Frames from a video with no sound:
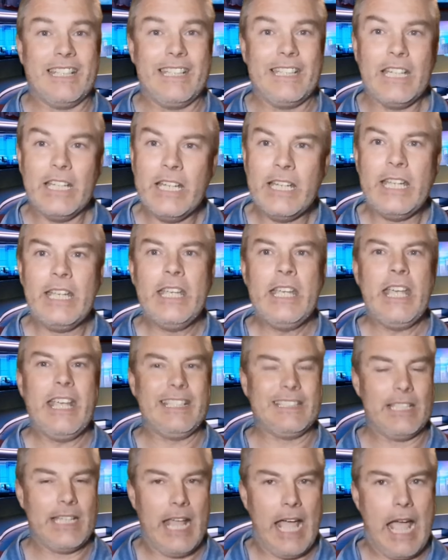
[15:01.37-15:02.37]
League
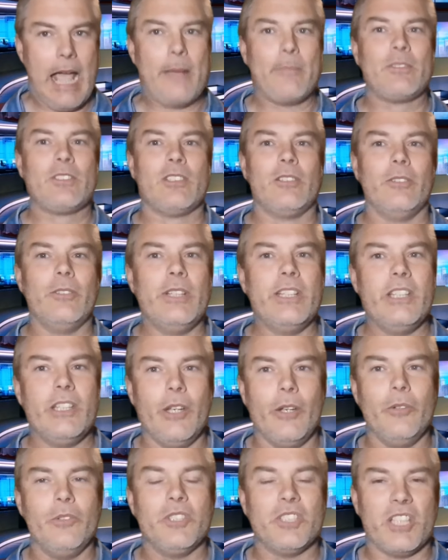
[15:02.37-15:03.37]
is an absolutely
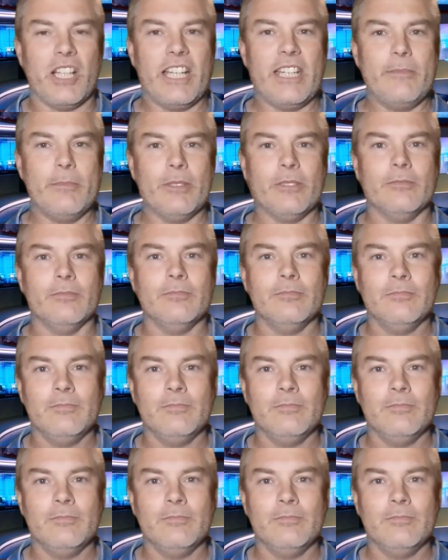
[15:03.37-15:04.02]
huge statement.